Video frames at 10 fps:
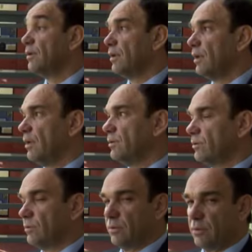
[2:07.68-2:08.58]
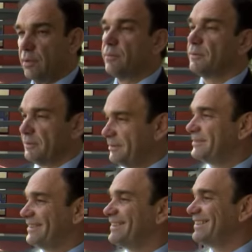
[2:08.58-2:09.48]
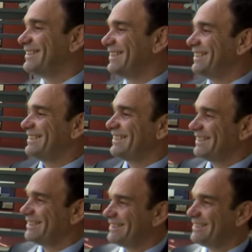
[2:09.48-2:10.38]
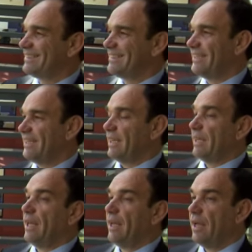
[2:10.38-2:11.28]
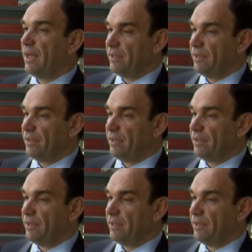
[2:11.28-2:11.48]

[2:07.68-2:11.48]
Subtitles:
Turning to the opinions on the agenda, Nikolaos Tsiotakis will